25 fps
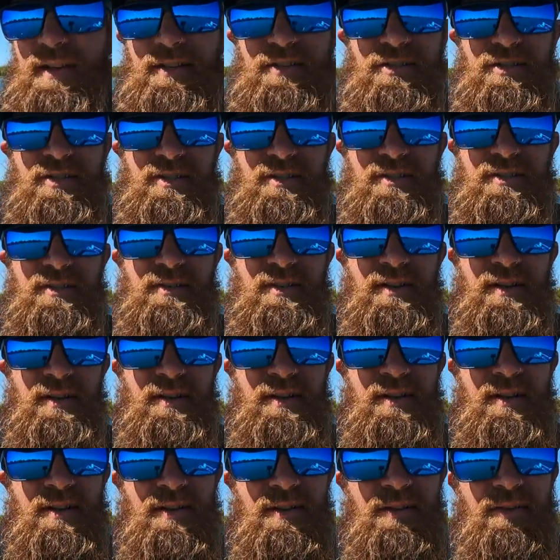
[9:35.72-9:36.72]
just the
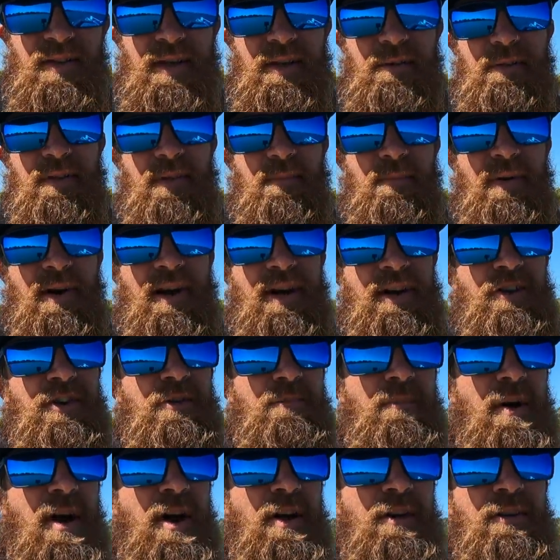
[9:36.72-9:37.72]
thing with a brand new
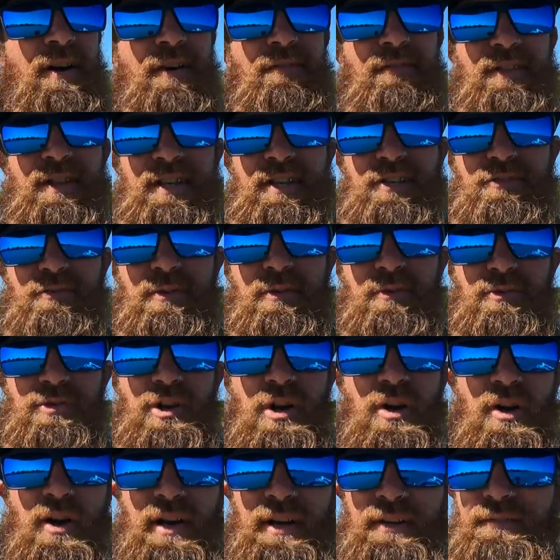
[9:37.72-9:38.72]
motor. Everything's real
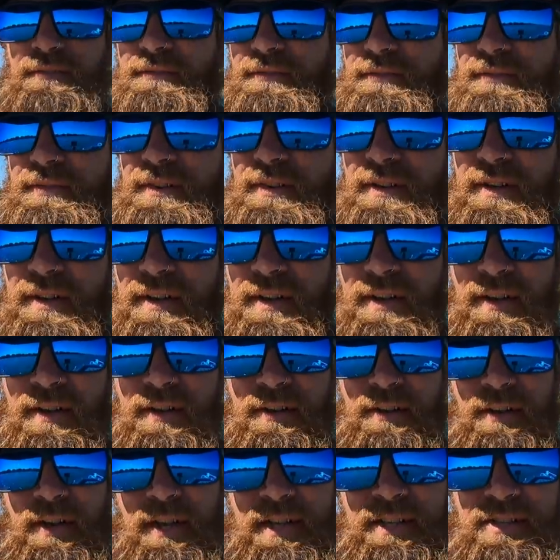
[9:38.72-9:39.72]
tight and
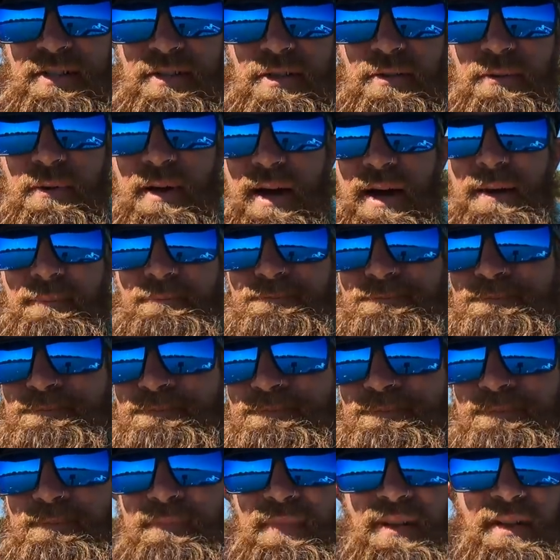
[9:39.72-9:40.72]
needs to
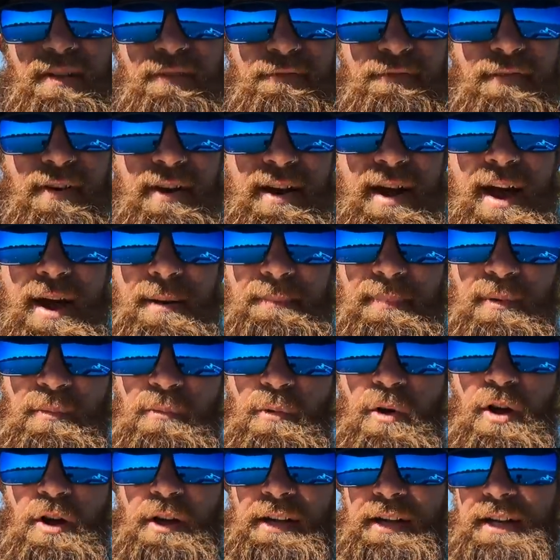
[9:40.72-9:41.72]
free up and
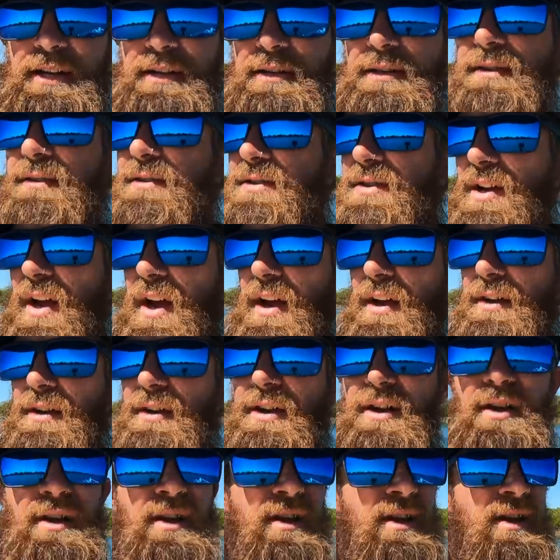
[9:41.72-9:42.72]
work in. So
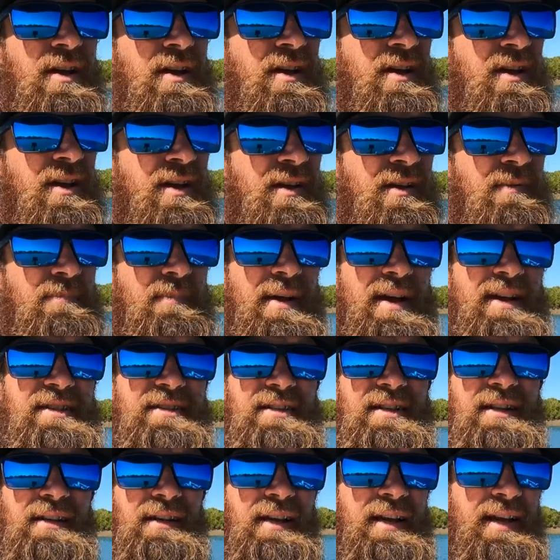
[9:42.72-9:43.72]

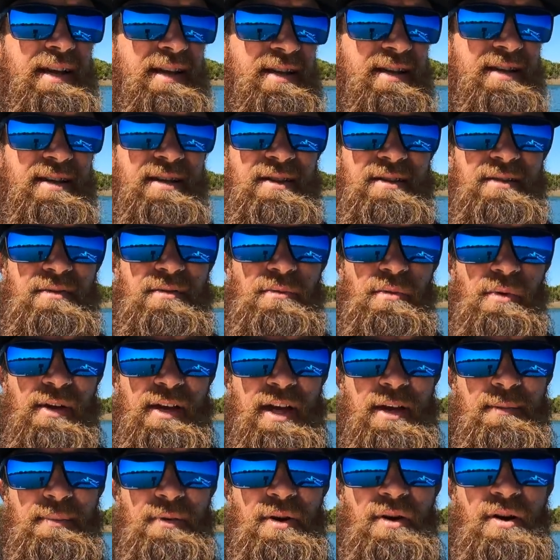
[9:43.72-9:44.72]
basically we'll
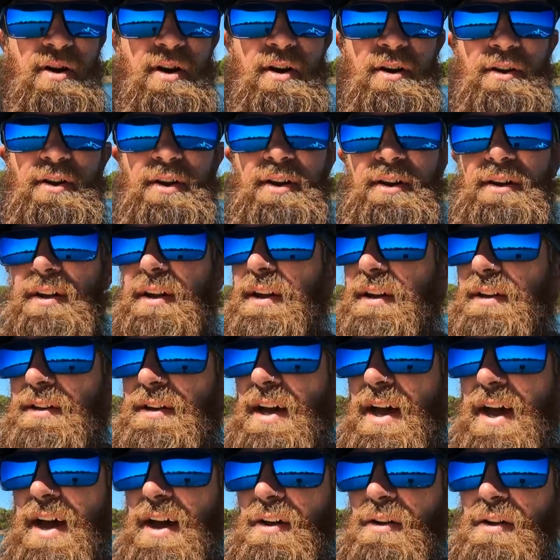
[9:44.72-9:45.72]
keep an eye on it, and
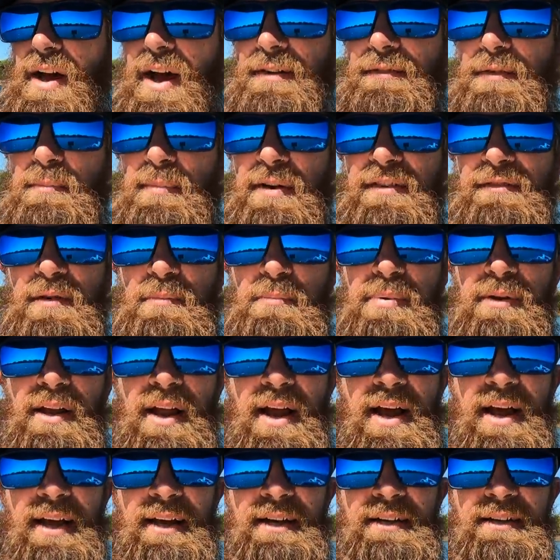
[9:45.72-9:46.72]
I'll have a bit of a
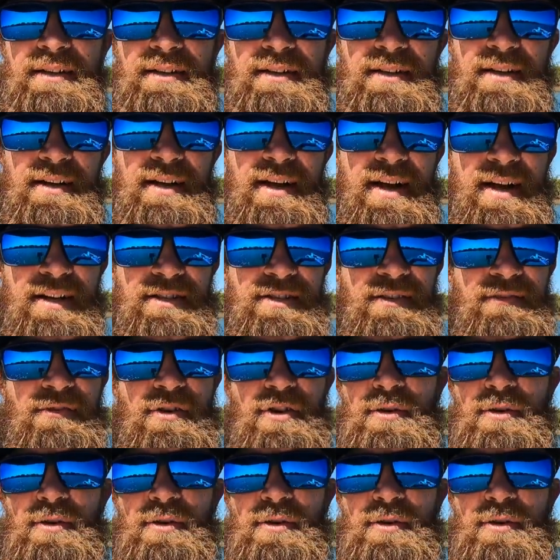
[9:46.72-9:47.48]
play as I've